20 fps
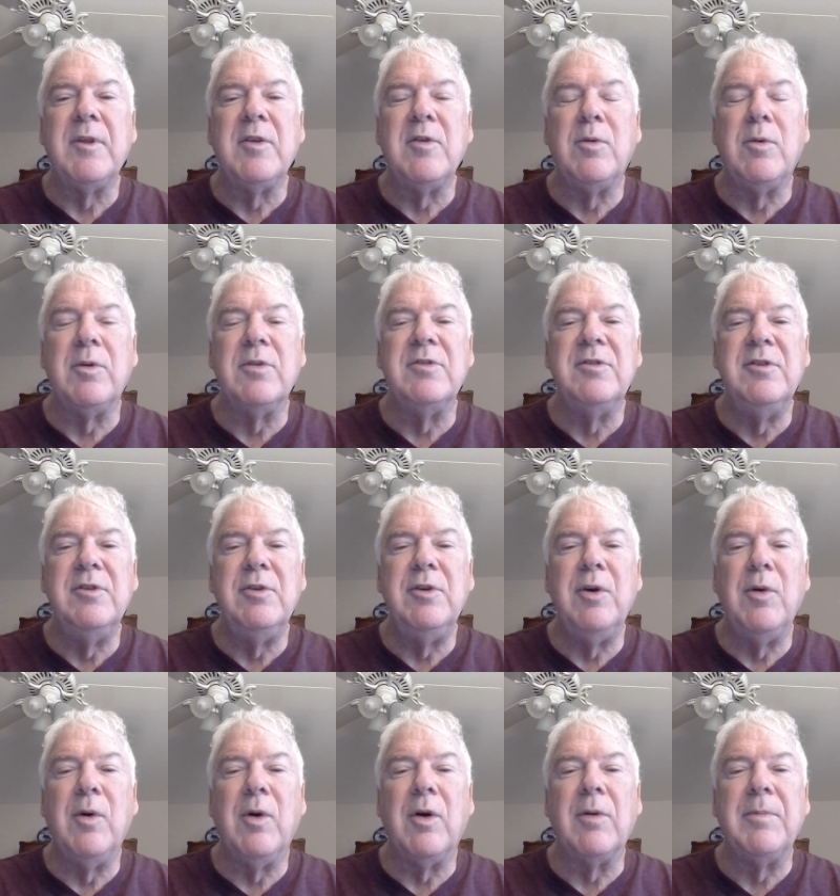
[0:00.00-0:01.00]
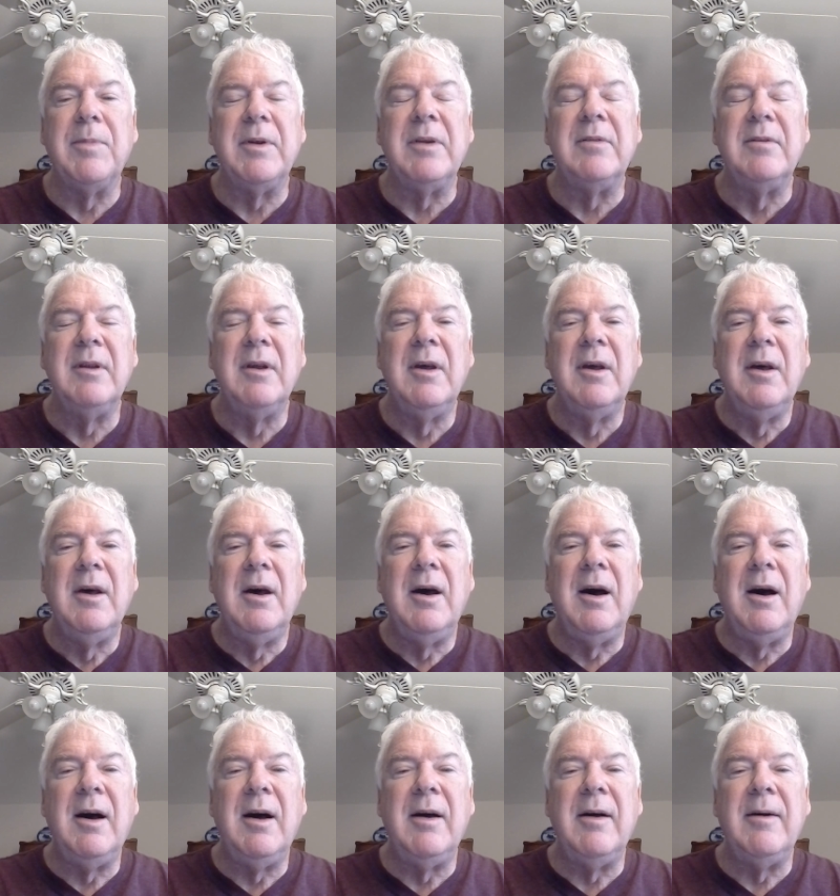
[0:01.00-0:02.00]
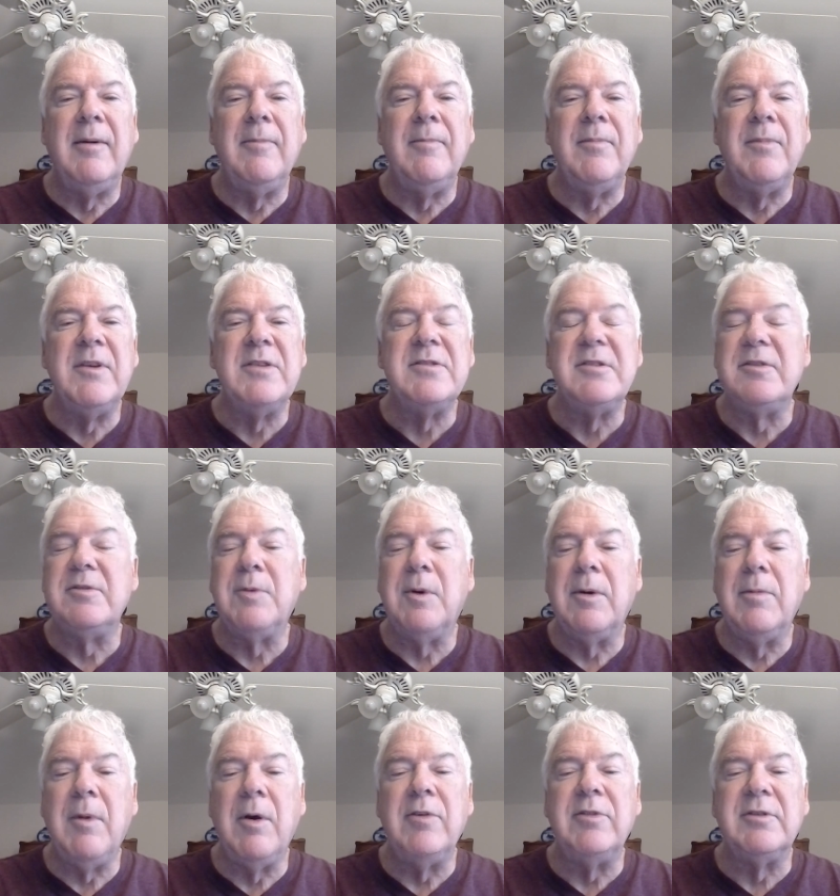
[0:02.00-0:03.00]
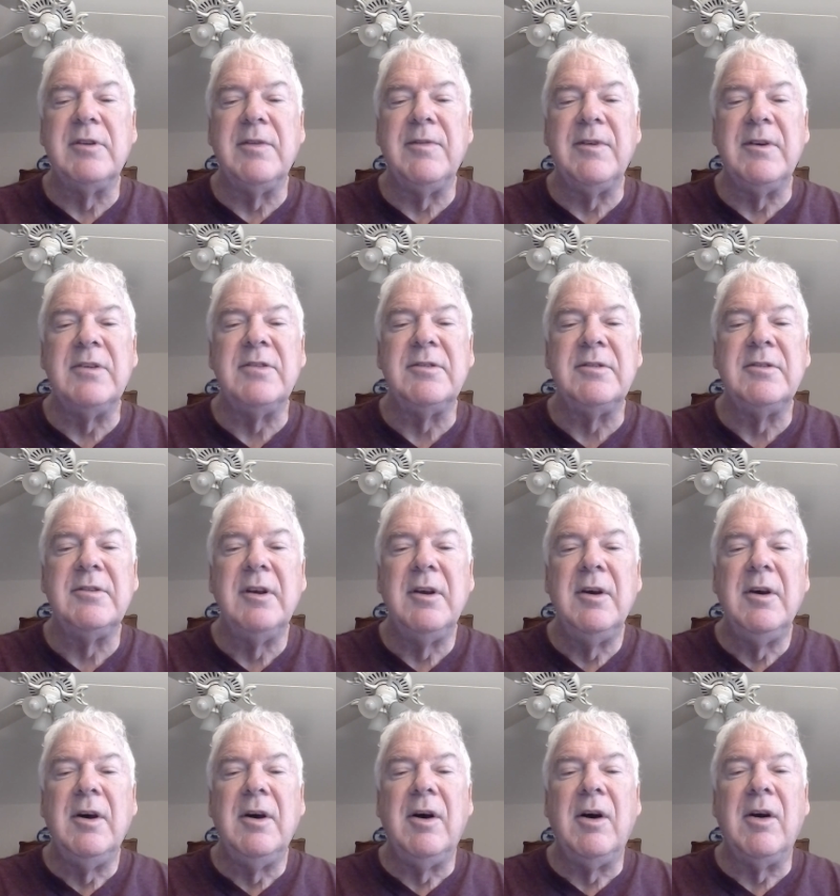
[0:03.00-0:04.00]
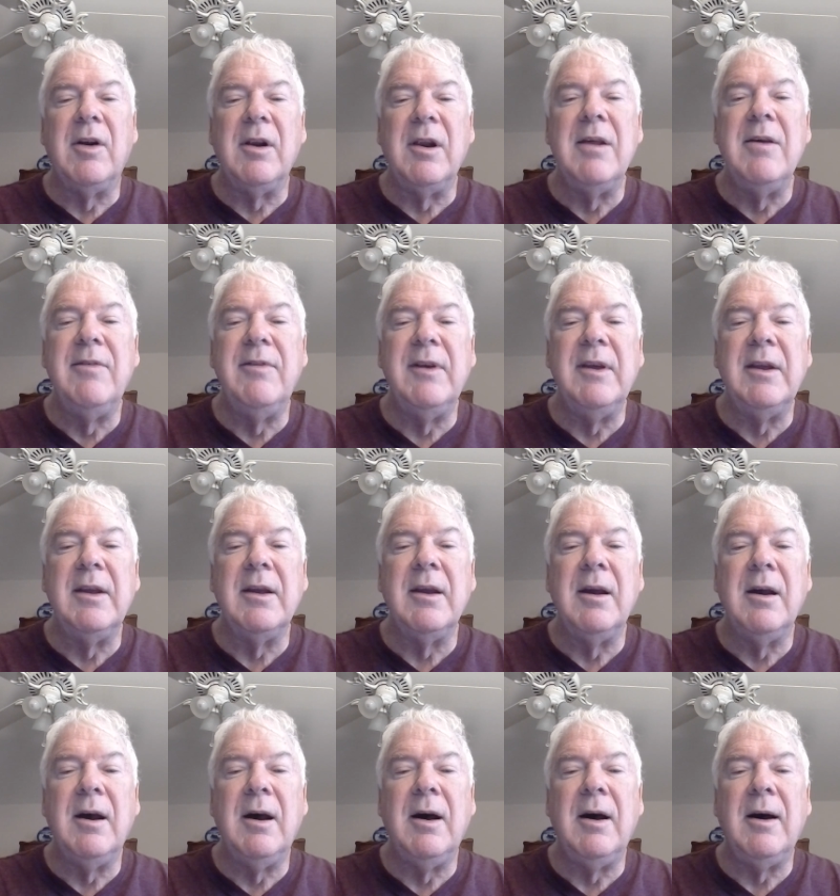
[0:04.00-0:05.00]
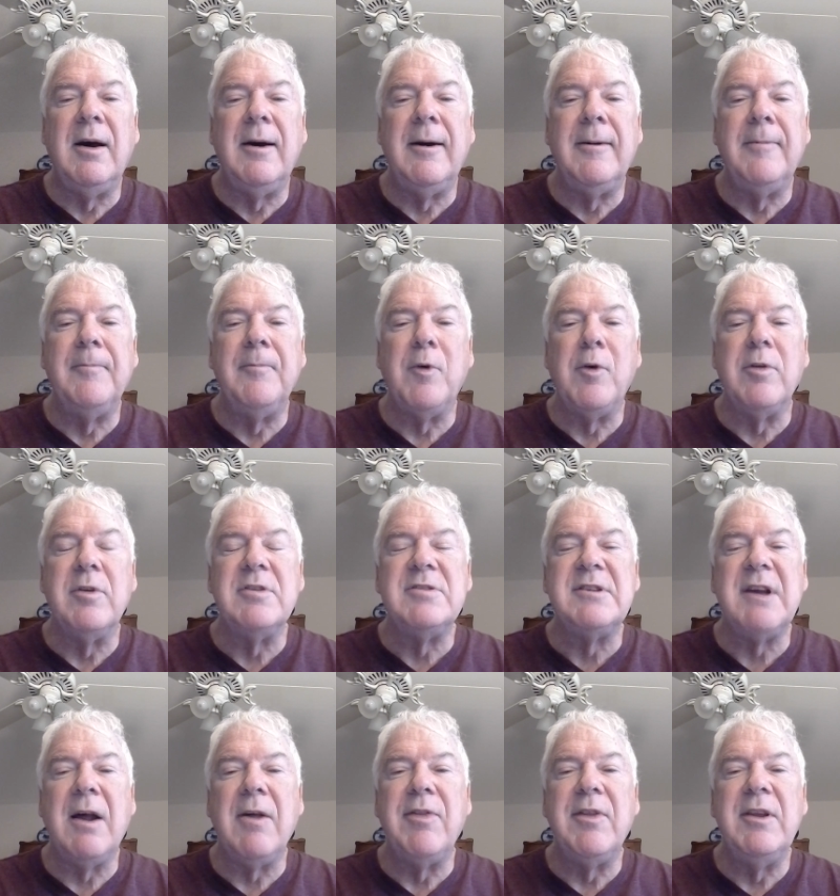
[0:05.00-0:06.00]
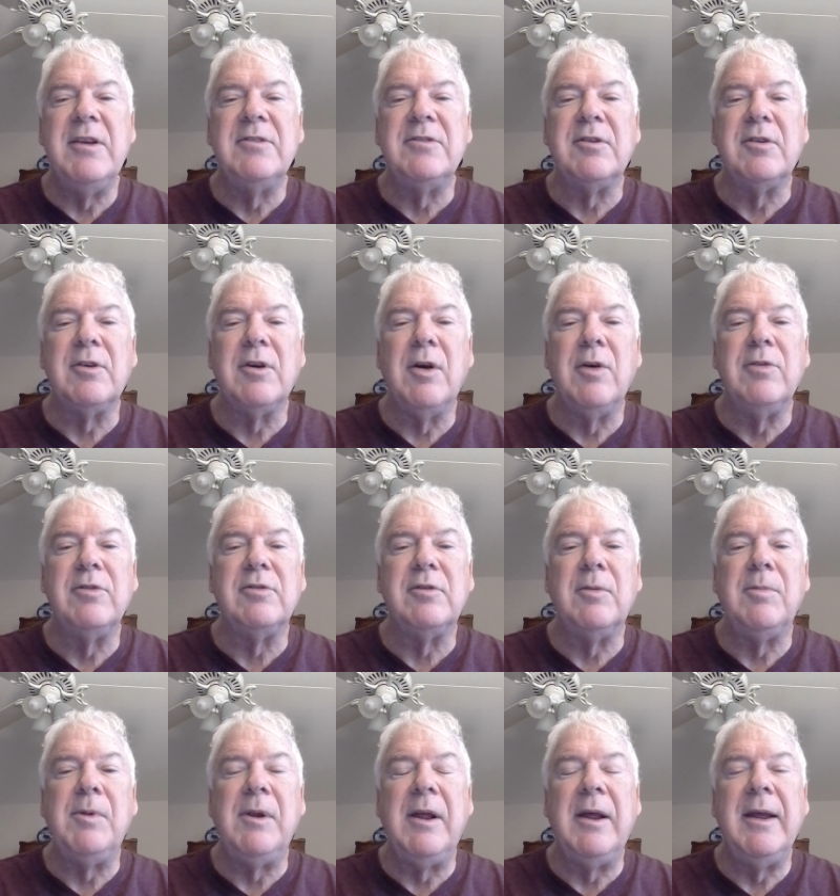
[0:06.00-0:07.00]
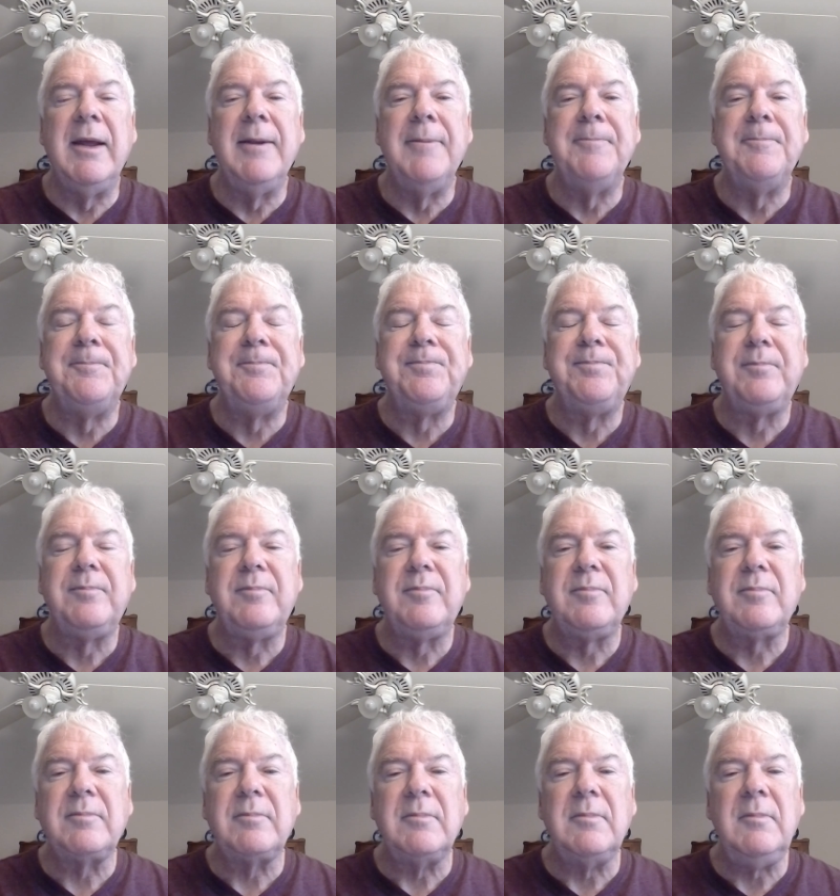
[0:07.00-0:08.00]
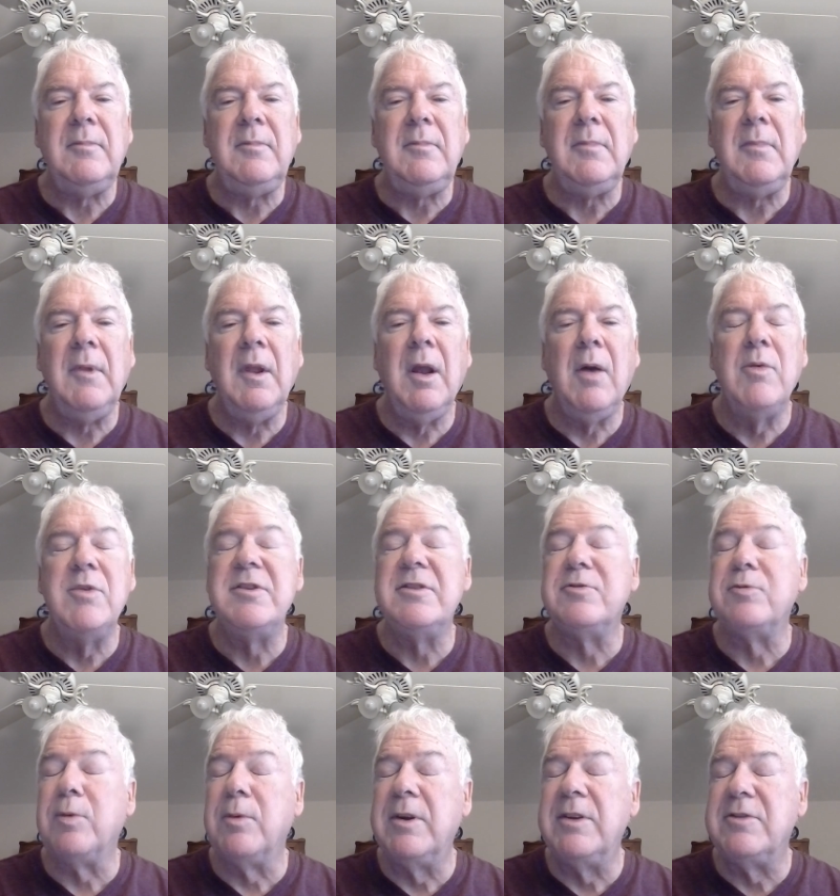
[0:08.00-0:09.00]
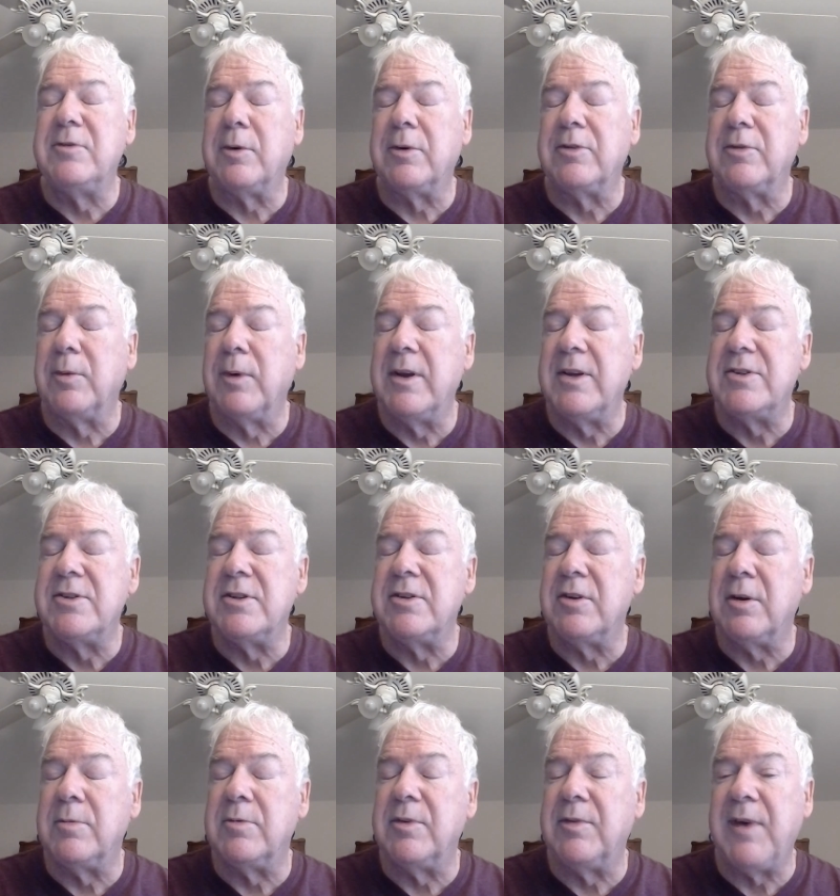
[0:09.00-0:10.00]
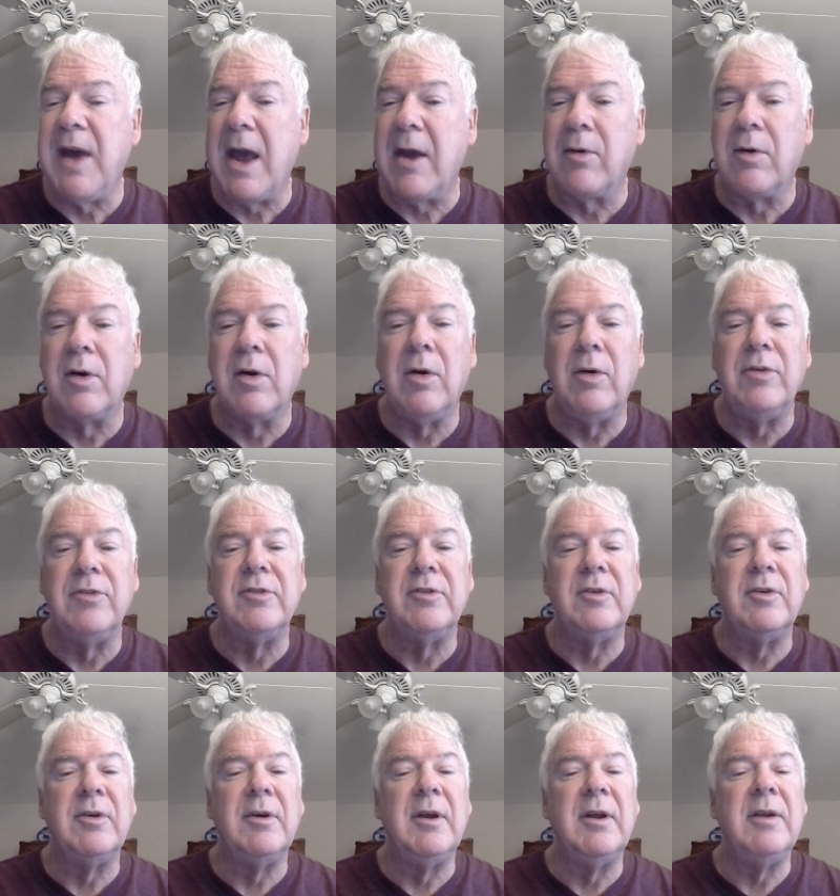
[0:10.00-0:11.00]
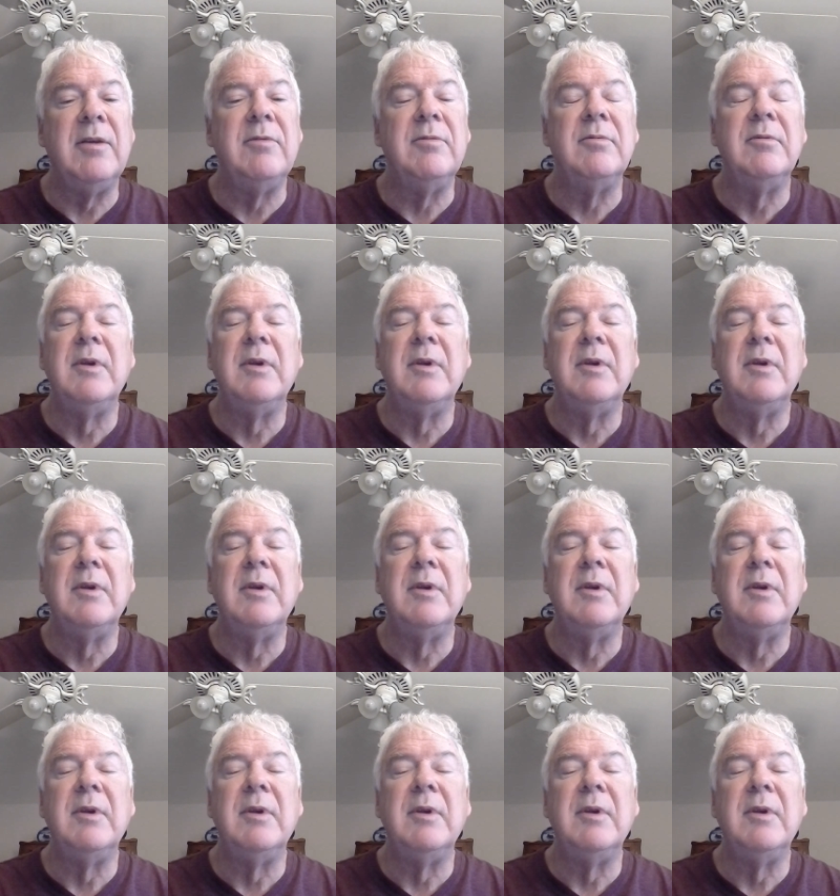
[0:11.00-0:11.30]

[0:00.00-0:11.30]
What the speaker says: towards New York, but this is where most of us are living, on the southeastern coastal plain, which is resource rich in terms of agriculture and